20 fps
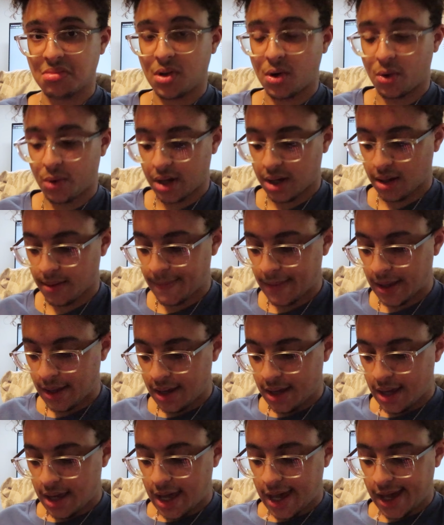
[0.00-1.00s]
okay.
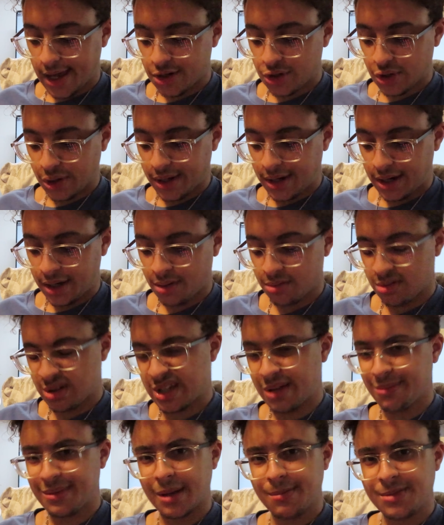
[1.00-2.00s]
Edge lighting,
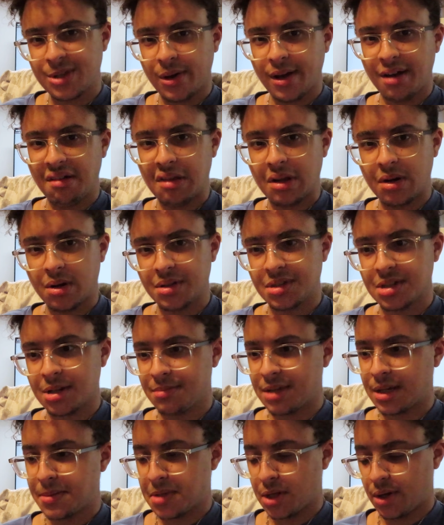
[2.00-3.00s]
sometimes I'll have that on,
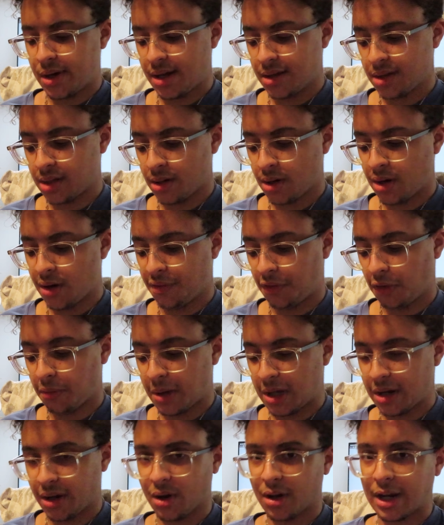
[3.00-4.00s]
sometimes I'll have that off,
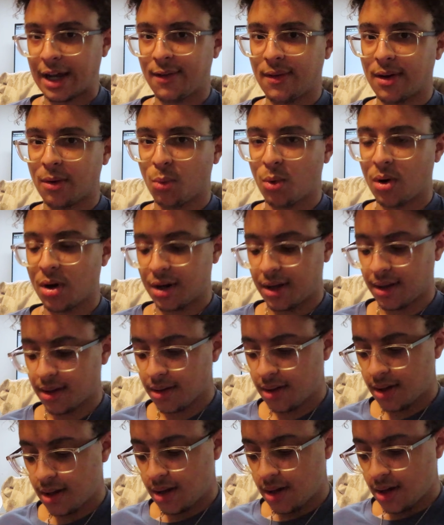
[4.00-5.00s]
depending on how I want
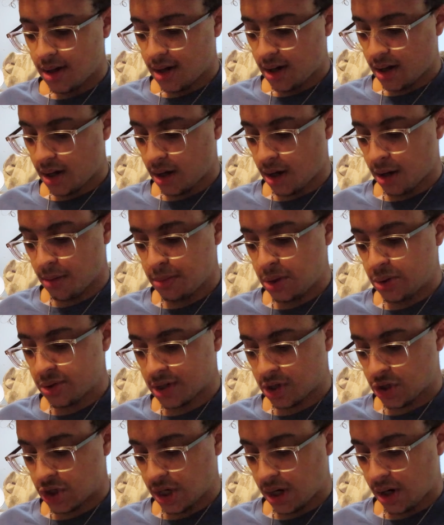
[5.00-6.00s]
it.
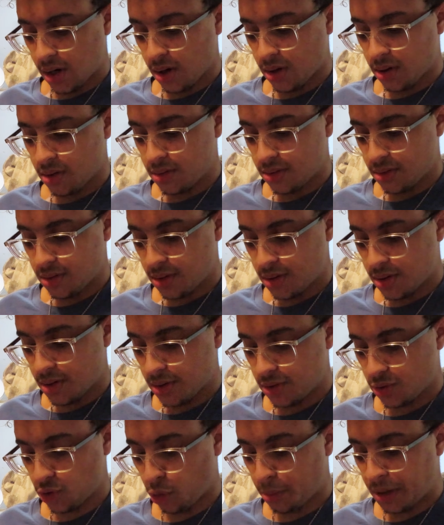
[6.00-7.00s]
Music Share,
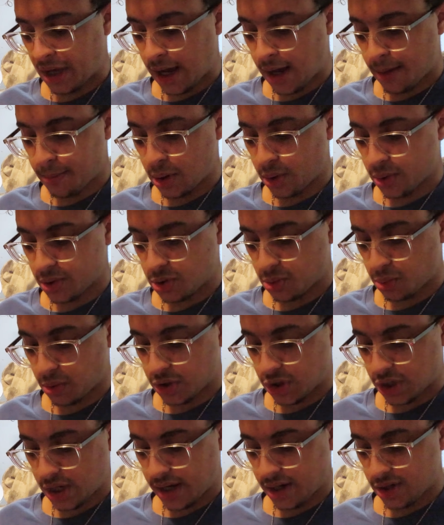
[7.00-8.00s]
Dolby Atmos,
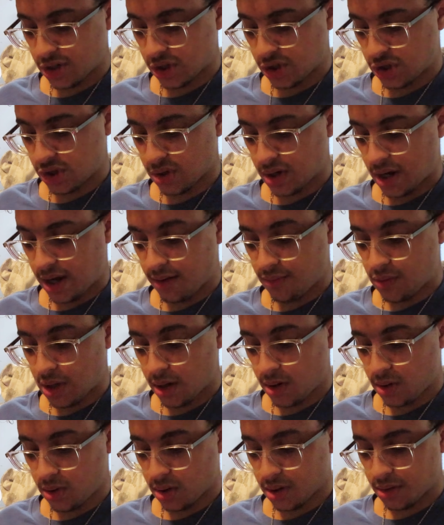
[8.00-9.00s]
which I actually should have
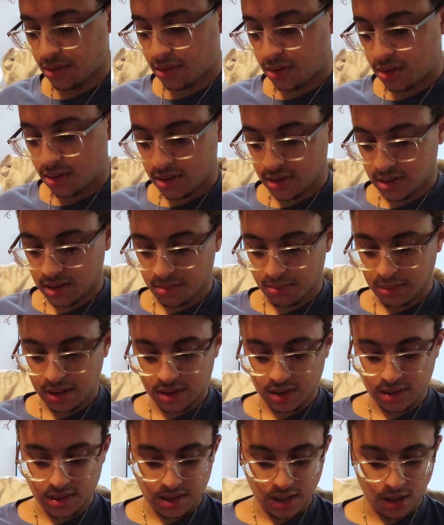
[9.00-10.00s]
that on because it
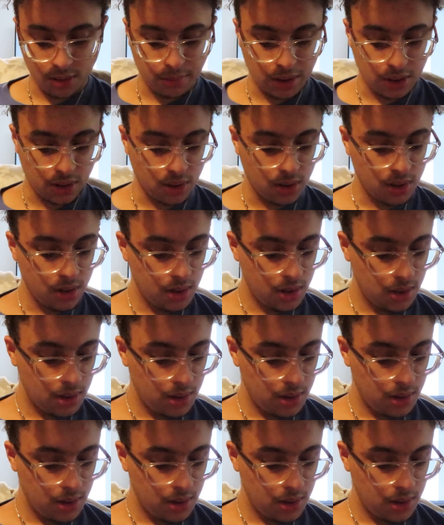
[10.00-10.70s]
makes it sound better.